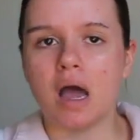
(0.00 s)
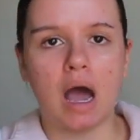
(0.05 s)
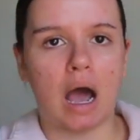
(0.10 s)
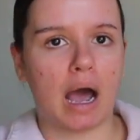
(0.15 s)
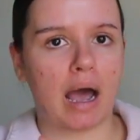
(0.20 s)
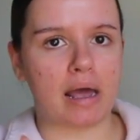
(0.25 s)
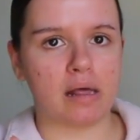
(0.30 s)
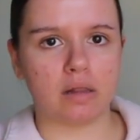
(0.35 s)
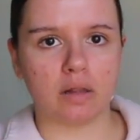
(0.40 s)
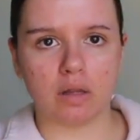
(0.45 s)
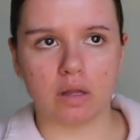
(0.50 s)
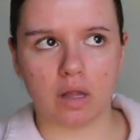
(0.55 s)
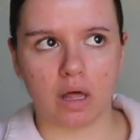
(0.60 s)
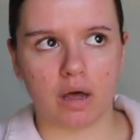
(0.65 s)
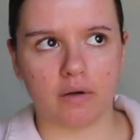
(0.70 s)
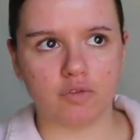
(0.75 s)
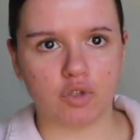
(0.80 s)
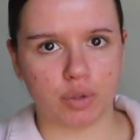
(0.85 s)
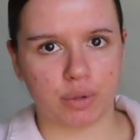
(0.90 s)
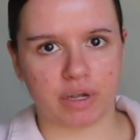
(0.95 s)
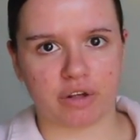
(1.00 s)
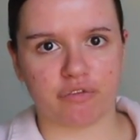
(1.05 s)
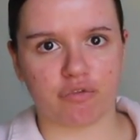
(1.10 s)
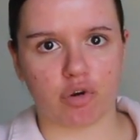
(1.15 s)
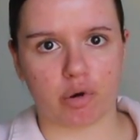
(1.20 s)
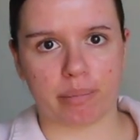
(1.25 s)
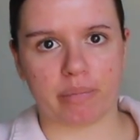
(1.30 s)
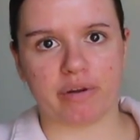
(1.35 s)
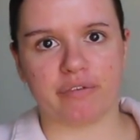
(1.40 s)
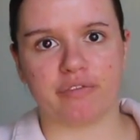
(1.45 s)
I love doing
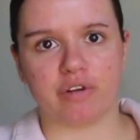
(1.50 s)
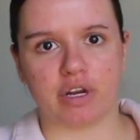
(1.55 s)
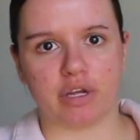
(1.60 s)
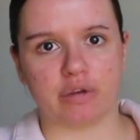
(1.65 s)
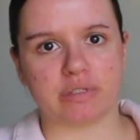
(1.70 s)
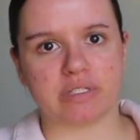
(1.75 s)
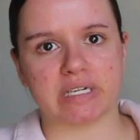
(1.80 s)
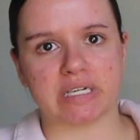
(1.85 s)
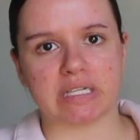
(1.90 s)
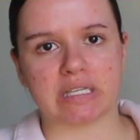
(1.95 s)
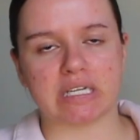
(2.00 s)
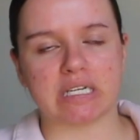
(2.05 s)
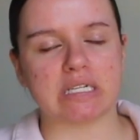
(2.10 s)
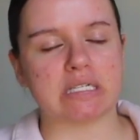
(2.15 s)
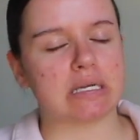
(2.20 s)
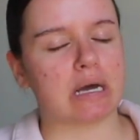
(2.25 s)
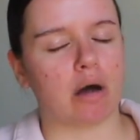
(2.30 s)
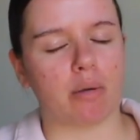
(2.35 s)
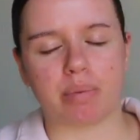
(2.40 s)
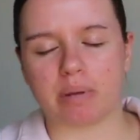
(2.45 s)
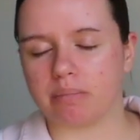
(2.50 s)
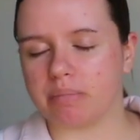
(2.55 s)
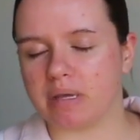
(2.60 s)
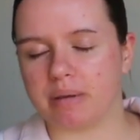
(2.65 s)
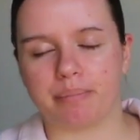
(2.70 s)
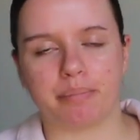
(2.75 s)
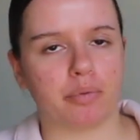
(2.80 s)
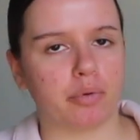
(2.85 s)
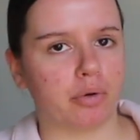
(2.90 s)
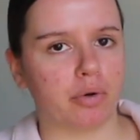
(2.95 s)
informative videos like this, helping
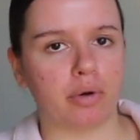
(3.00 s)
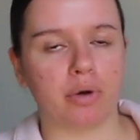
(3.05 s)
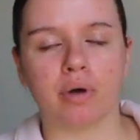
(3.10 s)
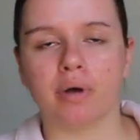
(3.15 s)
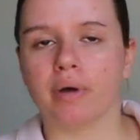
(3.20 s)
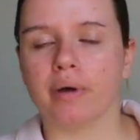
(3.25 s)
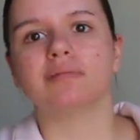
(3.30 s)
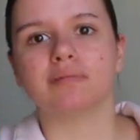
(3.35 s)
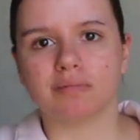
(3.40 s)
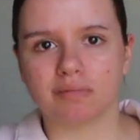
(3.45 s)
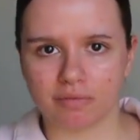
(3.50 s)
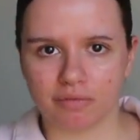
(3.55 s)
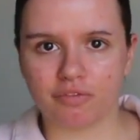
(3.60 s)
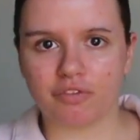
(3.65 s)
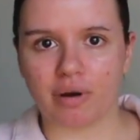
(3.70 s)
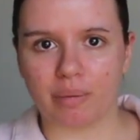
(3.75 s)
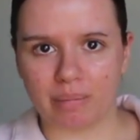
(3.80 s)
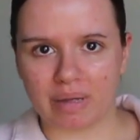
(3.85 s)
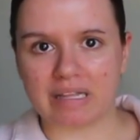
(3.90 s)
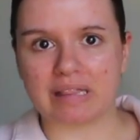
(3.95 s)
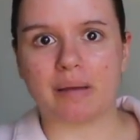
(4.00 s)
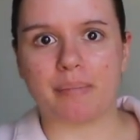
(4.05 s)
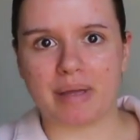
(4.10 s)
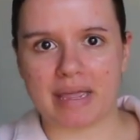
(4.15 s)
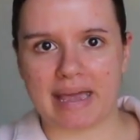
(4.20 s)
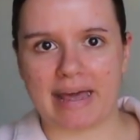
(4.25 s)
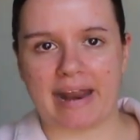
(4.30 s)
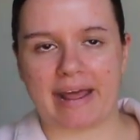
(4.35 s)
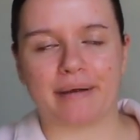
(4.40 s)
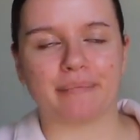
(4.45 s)
people from like the
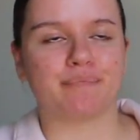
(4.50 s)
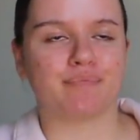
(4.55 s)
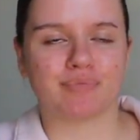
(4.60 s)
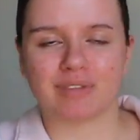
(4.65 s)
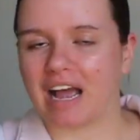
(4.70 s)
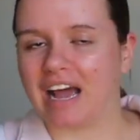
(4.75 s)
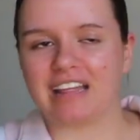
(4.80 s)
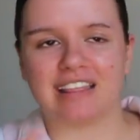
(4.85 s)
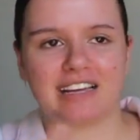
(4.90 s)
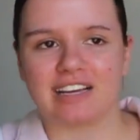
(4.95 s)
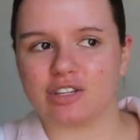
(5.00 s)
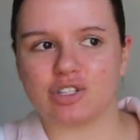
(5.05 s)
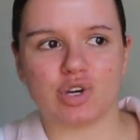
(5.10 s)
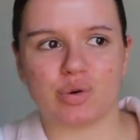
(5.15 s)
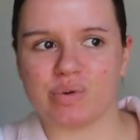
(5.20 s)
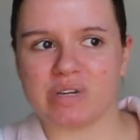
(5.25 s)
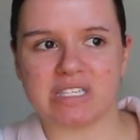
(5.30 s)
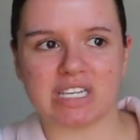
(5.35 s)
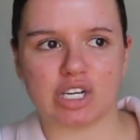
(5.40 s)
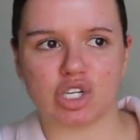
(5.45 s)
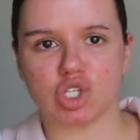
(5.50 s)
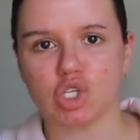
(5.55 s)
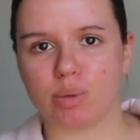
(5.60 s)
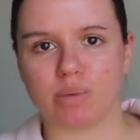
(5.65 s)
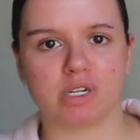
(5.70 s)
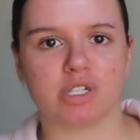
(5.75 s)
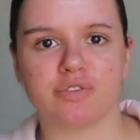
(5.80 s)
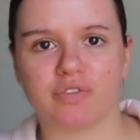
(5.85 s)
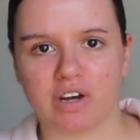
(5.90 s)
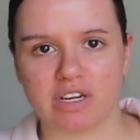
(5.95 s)
beginning. I think it's always like so
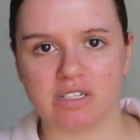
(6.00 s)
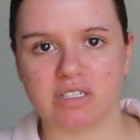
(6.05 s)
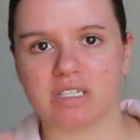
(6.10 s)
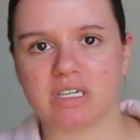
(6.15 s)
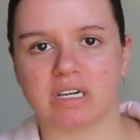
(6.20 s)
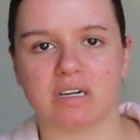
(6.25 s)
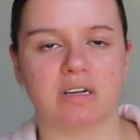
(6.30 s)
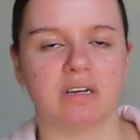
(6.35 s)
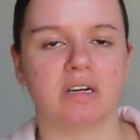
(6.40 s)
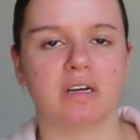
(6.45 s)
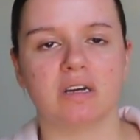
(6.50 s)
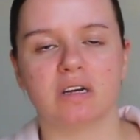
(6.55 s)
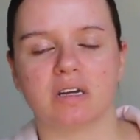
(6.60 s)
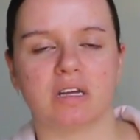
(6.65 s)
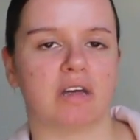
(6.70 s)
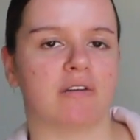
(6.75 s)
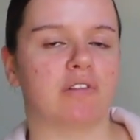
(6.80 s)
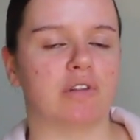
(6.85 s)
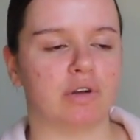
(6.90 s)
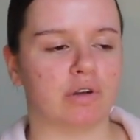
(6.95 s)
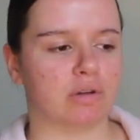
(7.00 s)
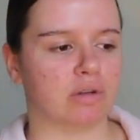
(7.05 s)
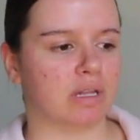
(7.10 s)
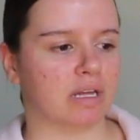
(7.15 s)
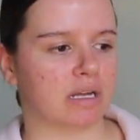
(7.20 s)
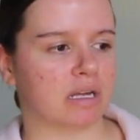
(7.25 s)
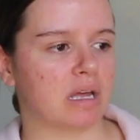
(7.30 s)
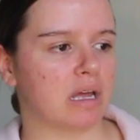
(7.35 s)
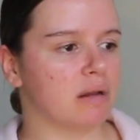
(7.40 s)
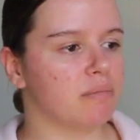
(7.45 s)
much fun to give little
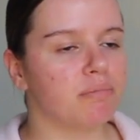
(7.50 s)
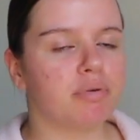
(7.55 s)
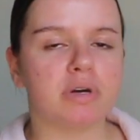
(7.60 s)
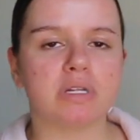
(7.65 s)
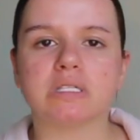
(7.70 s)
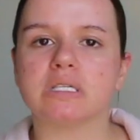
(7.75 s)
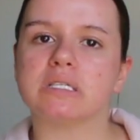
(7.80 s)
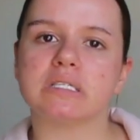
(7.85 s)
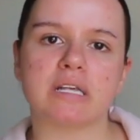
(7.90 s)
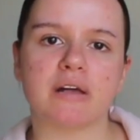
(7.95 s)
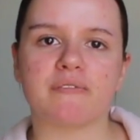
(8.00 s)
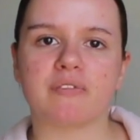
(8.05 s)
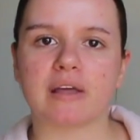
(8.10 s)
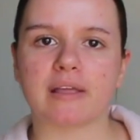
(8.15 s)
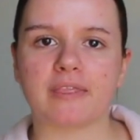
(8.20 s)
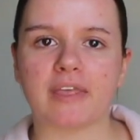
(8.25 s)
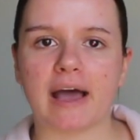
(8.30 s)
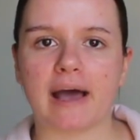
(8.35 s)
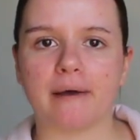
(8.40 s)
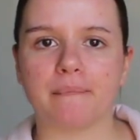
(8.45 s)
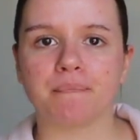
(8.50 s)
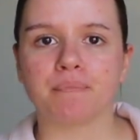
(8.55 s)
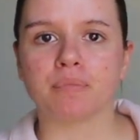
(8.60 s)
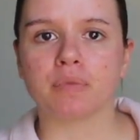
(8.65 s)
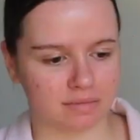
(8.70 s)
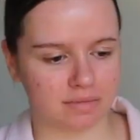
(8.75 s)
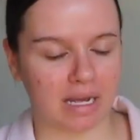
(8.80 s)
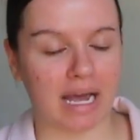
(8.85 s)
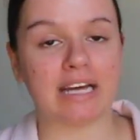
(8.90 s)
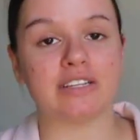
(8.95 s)
like inputs and stuff like that.
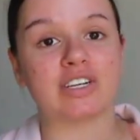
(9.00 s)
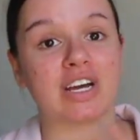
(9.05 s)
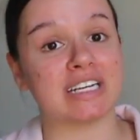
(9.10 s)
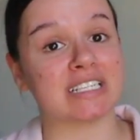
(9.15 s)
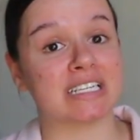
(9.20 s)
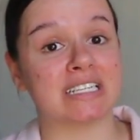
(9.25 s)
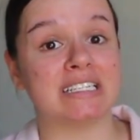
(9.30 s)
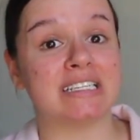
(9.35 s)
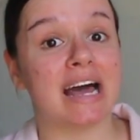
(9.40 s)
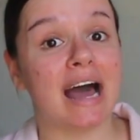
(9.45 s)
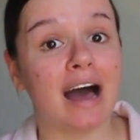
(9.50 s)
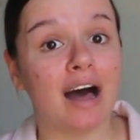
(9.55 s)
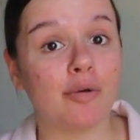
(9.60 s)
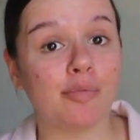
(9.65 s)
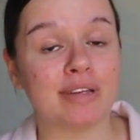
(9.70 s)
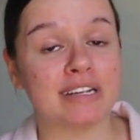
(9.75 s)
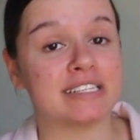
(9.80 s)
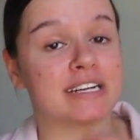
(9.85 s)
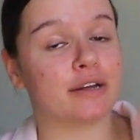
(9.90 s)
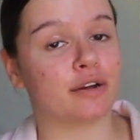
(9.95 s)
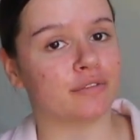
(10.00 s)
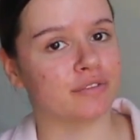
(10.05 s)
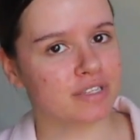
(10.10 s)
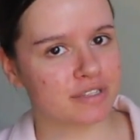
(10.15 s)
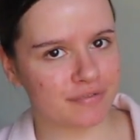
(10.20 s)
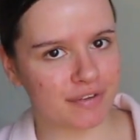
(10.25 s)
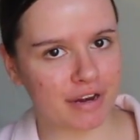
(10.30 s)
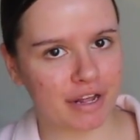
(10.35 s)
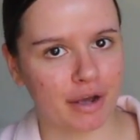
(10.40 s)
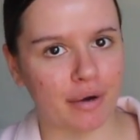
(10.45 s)
As you guys can tell by the title of this
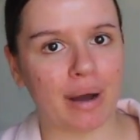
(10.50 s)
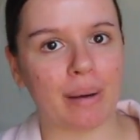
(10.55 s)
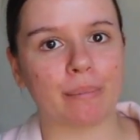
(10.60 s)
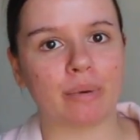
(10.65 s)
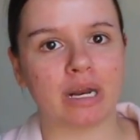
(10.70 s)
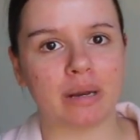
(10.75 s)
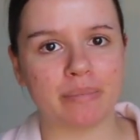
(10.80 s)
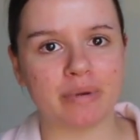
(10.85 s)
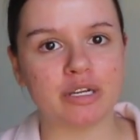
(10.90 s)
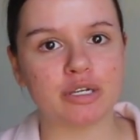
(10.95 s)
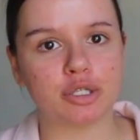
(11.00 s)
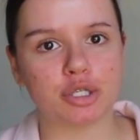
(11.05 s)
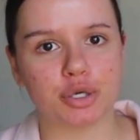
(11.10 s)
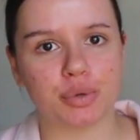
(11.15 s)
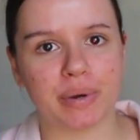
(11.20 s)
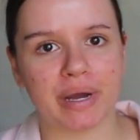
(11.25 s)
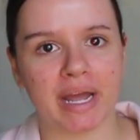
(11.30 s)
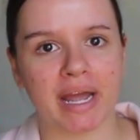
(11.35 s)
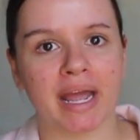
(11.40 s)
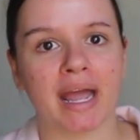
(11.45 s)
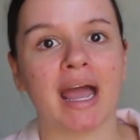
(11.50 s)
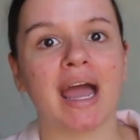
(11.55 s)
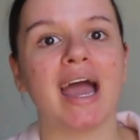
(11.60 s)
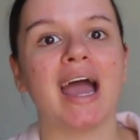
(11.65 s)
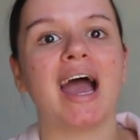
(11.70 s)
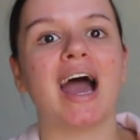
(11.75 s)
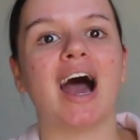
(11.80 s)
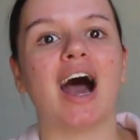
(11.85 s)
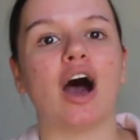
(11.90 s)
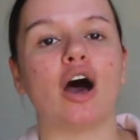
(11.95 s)
video, I'm going to be doing
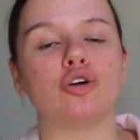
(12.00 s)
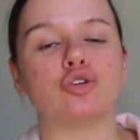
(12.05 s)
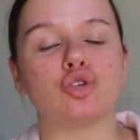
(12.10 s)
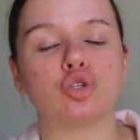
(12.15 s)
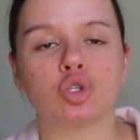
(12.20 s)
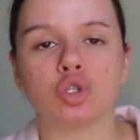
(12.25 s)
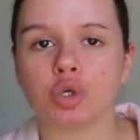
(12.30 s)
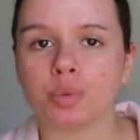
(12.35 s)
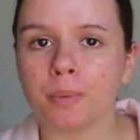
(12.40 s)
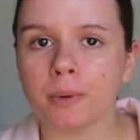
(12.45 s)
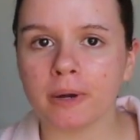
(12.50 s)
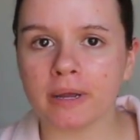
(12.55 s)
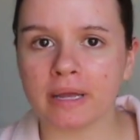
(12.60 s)
a super